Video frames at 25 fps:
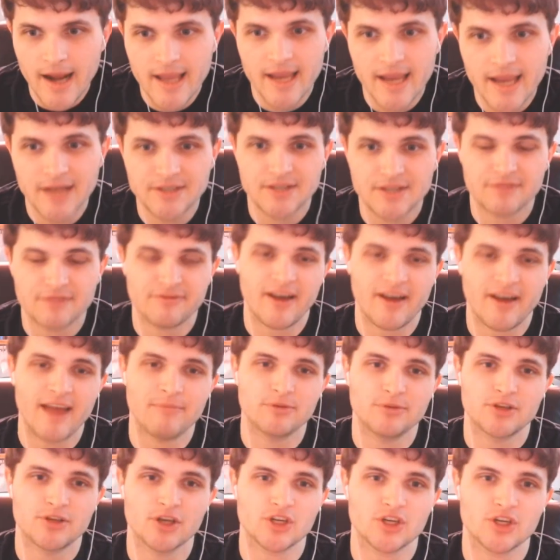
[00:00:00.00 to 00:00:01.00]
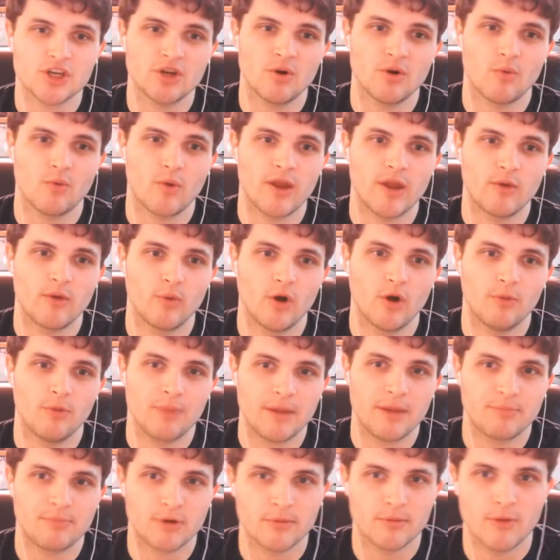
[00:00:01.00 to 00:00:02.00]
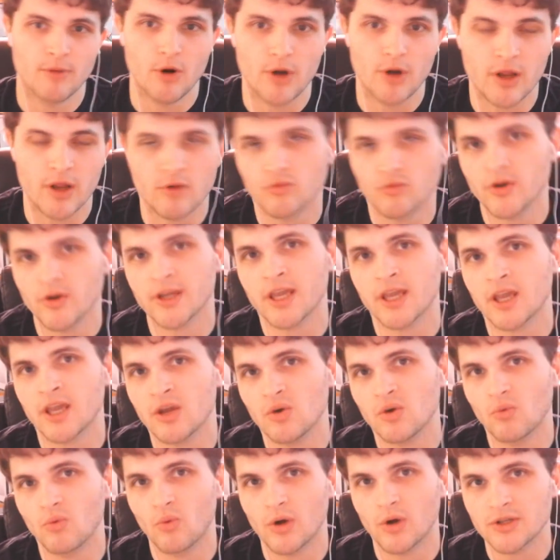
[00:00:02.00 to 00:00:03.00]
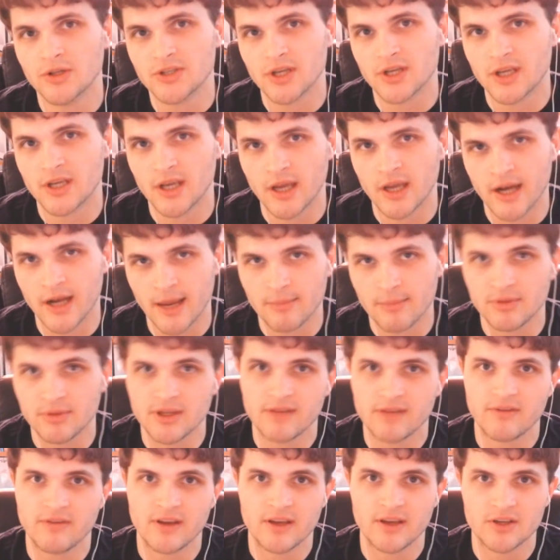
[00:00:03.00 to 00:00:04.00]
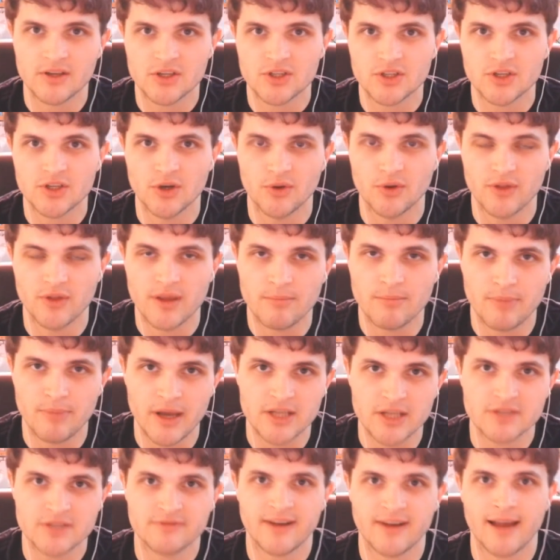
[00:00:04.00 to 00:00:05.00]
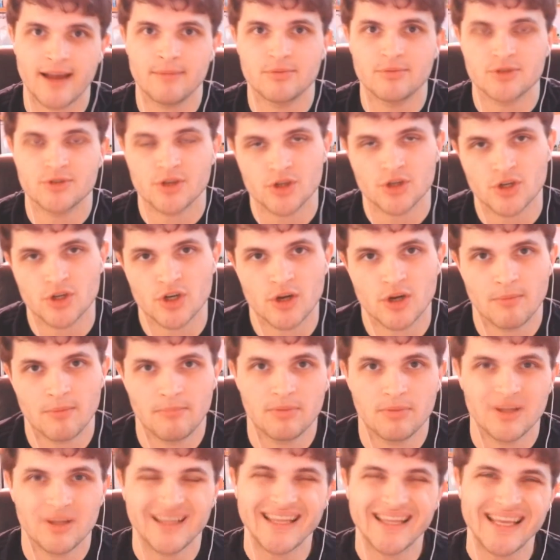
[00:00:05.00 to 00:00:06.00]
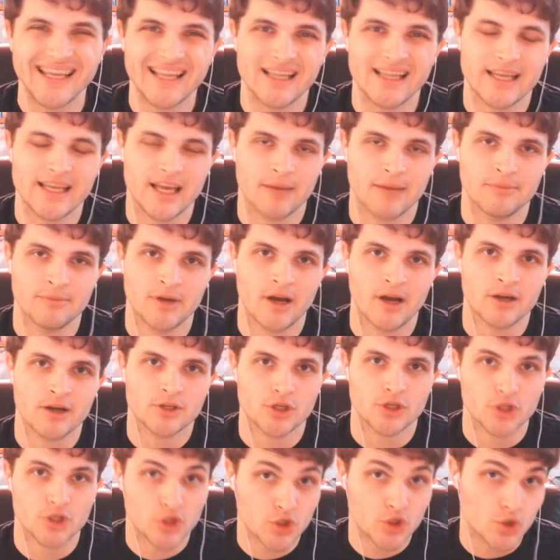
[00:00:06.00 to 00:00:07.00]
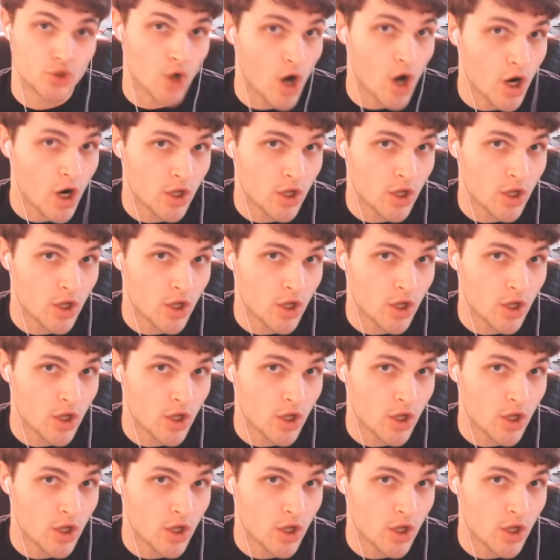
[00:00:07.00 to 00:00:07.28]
into the 5 position, we will be promoting Ricky once again. I believe he is still the best 5 position, completely obnoxious, strong